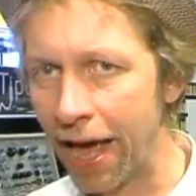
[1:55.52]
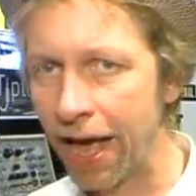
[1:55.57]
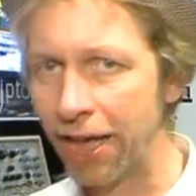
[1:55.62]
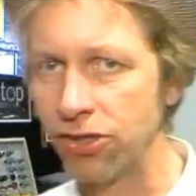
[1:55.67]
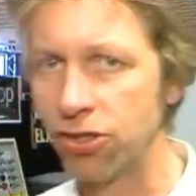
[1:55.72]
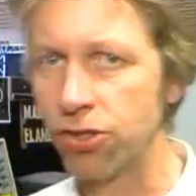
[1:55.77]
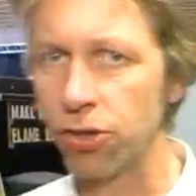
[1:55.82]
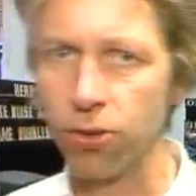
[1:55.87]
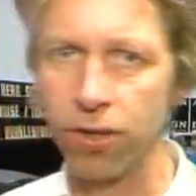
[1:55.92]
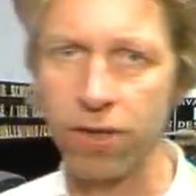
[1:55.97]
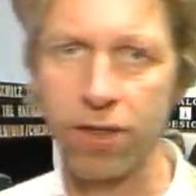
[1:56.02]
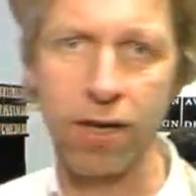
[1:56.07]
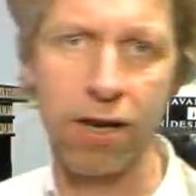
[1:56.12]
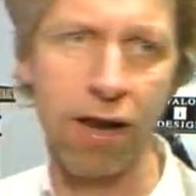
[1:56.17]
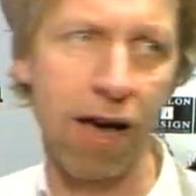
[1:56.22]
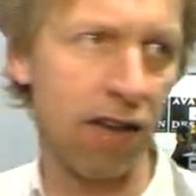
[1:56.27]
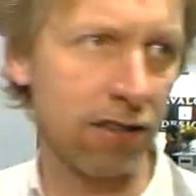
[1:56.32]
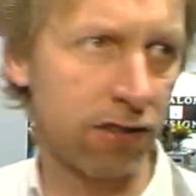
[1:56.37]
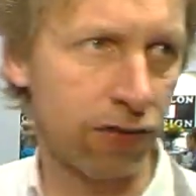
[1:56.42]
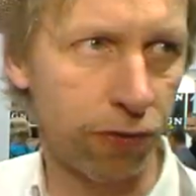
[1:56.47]
And during the
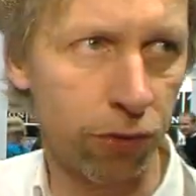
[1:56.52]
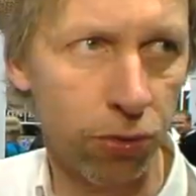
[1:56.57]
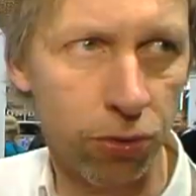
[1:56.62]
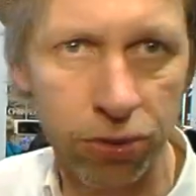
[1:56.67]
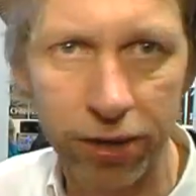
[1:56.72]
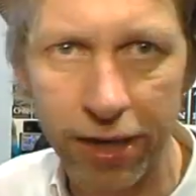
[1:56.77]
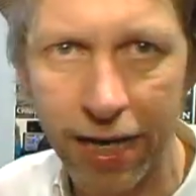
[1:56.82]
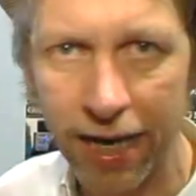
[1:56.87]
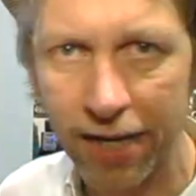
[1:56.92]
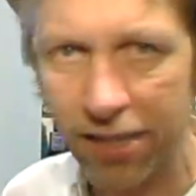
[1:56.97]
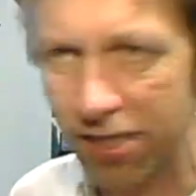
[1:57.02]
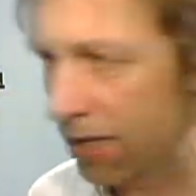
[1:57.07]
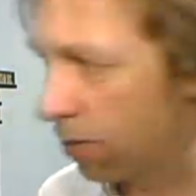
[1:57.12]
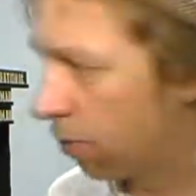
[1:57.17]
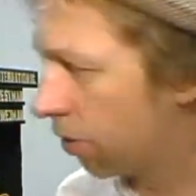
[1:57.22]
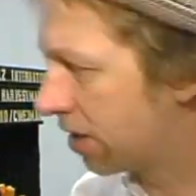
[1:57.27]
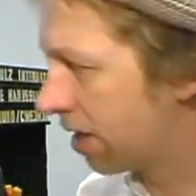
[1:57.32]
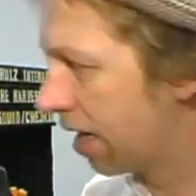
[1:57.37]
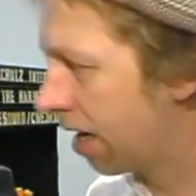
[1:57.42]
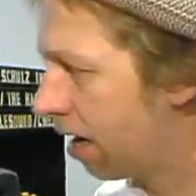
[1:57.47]
last few years there
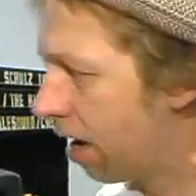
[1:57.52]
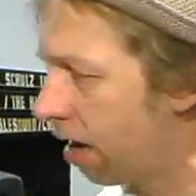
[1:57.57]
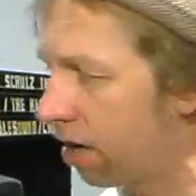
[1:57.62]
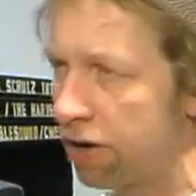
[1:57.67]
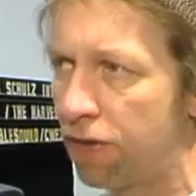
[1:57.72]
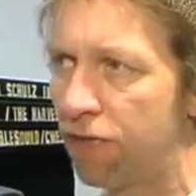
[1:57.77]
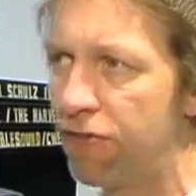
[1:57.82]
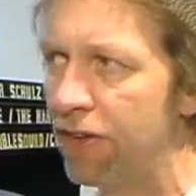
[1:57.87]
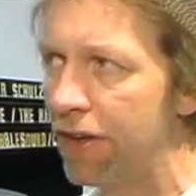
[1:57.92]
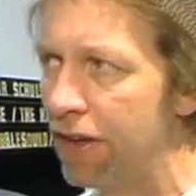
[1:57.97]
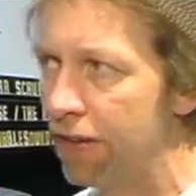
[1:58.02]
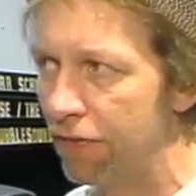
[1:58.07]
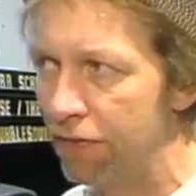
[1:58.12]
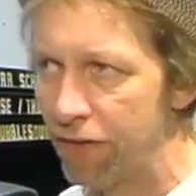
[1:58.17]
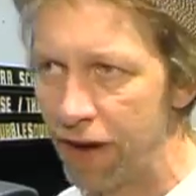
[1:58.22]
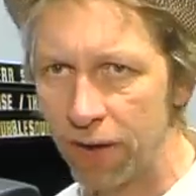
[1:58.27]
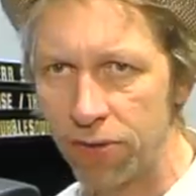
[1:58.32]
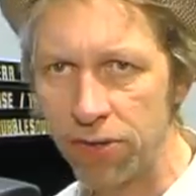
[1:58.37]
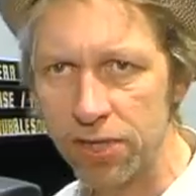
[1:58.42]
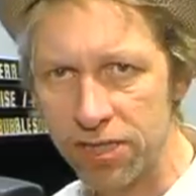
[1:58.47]
was a lot of
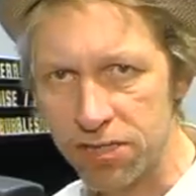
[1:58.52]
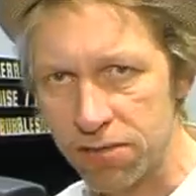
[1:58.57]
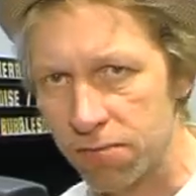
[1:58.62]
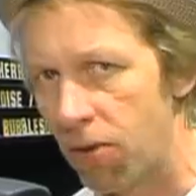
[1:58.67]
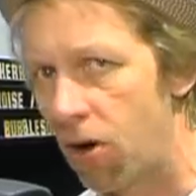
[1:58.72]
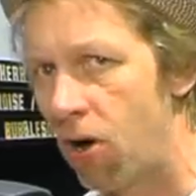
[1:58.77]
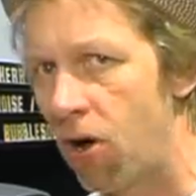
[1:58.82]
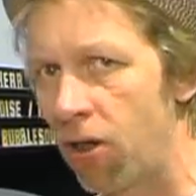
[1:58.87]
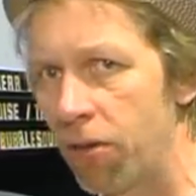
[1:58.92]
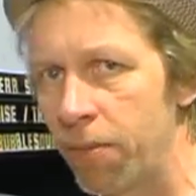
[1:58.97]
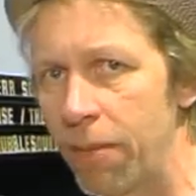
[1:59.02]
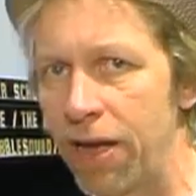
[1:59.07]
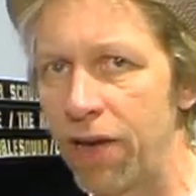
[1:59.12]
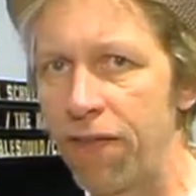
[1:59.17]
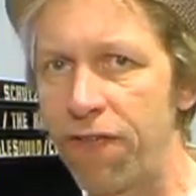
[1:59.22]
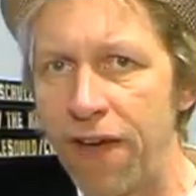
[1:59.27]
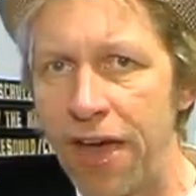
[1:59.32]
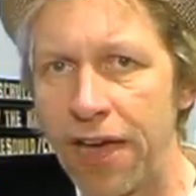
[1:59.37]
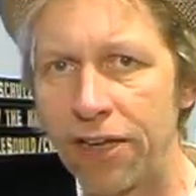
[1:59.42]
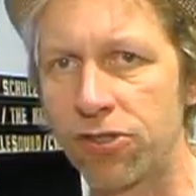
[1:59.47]
very small
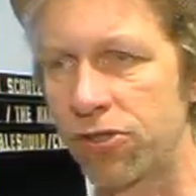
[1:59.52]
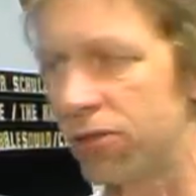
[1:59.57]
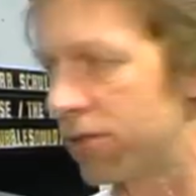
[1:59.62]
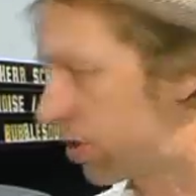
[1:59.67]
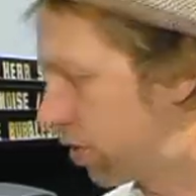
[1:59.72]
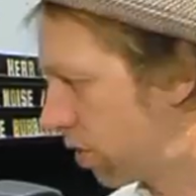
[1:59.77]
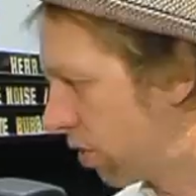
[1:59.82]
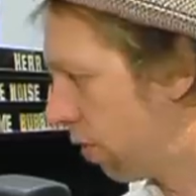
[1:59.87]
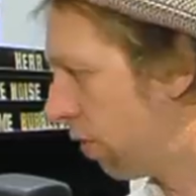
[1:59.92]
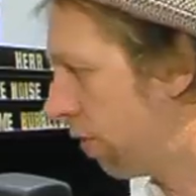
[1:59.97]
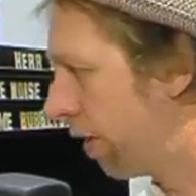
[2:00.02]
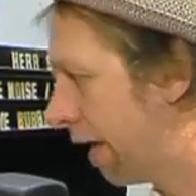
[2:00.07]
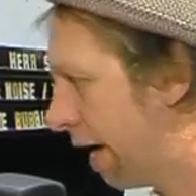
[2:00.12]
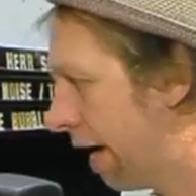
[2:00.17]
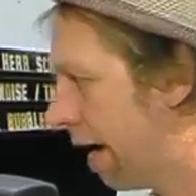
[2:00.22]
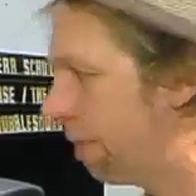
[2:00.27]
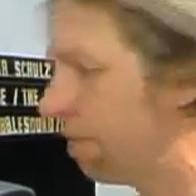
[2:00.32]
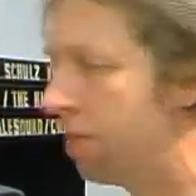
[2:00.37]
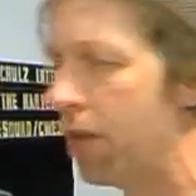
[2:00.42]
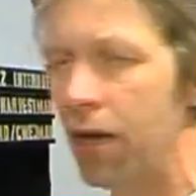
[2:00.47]
manufacturers showing
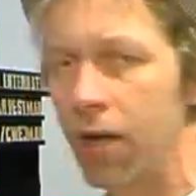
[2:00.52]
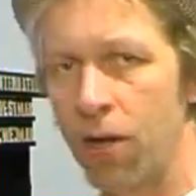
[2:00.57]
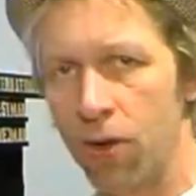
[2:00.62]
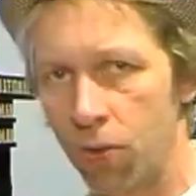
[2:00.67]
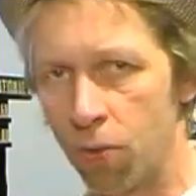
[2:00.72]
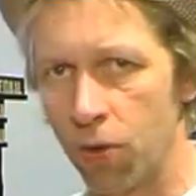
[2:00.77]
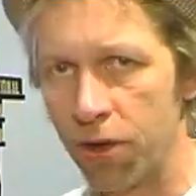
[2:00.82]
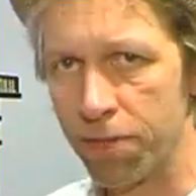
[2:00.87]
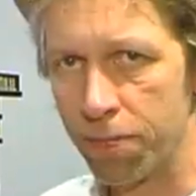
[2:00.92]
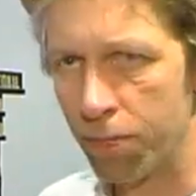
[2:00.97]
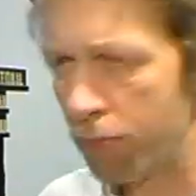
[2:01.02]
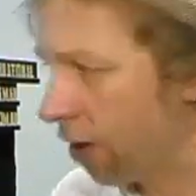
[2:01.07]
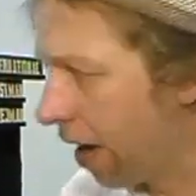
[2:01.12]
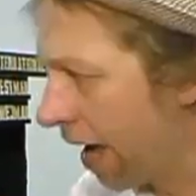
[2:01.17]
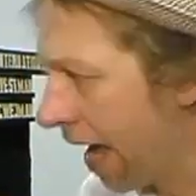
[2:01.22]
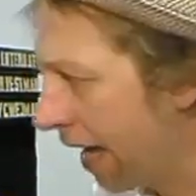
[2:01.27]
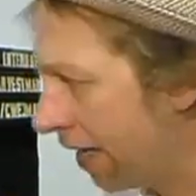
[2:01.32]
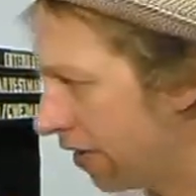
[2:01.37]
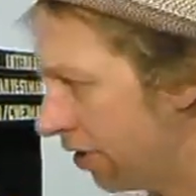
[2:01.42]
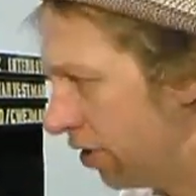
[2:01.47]
up with
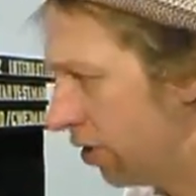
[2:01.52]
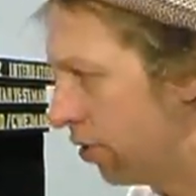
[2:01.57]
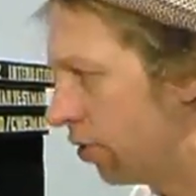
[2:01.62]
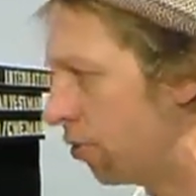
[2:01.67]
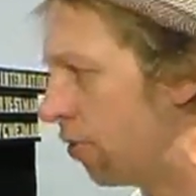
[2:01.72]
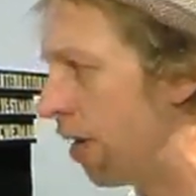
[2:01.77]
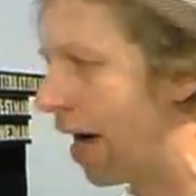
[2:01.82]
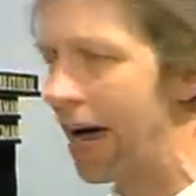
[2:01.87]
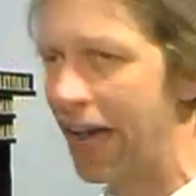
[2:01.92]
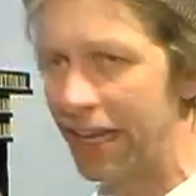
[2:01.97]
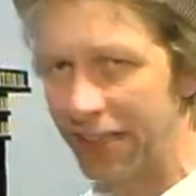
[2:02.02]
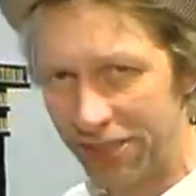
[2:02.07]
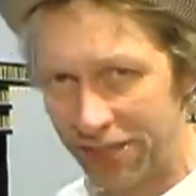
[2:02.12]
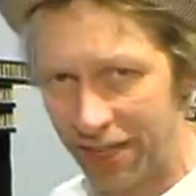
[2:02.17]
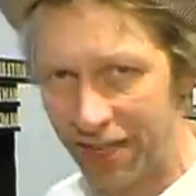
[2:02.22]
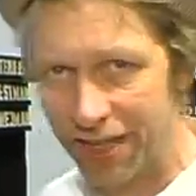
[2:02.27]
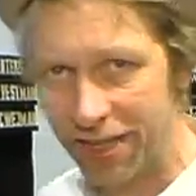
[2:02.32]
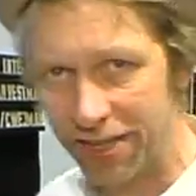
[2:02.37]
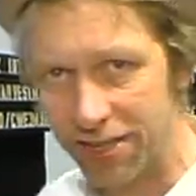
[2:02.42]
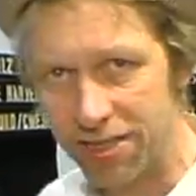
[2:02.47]
brand new
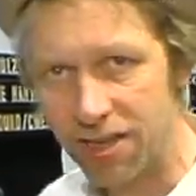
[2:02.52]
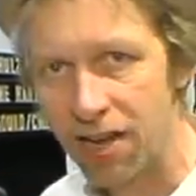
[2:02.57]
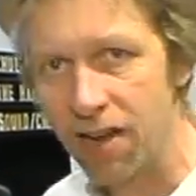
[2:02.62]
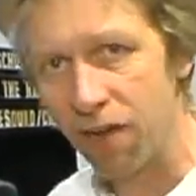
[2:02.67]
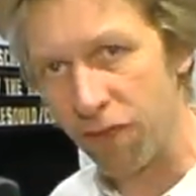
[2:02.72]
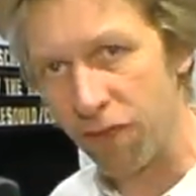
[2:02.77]
ideas